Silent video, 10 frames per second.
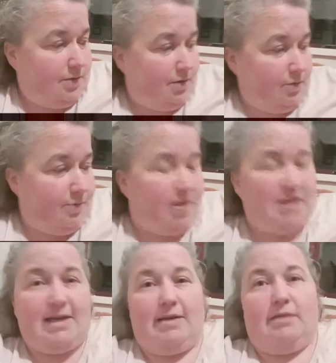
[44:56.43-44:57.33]
With my
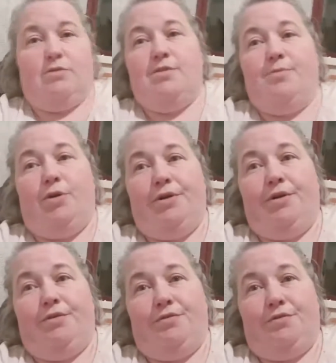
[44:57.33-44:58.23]
dad, it was the point
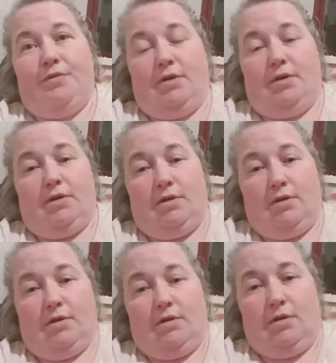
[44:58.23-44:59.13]
of
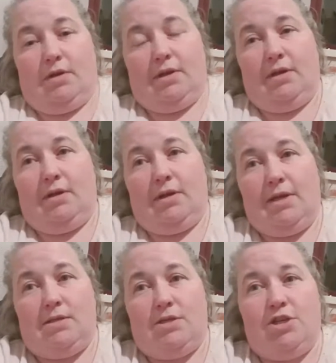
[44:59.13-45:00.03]

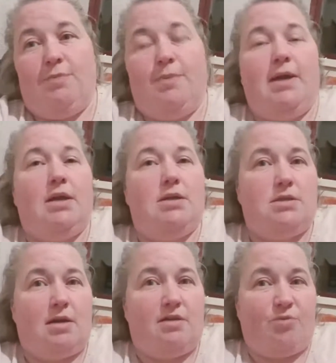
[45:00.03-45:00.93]
his GP,
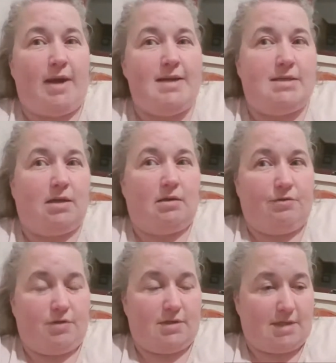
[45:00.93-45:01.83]
instead of waiting
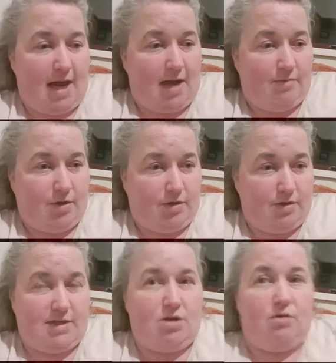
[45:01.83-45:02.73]
for a scan because
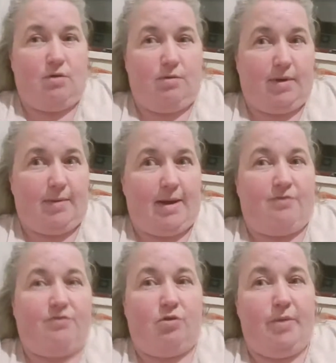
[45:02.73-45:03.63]
he knew it would be about
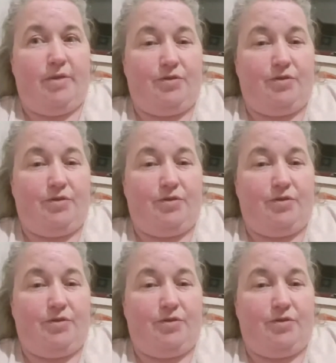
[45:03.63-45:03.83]
4 months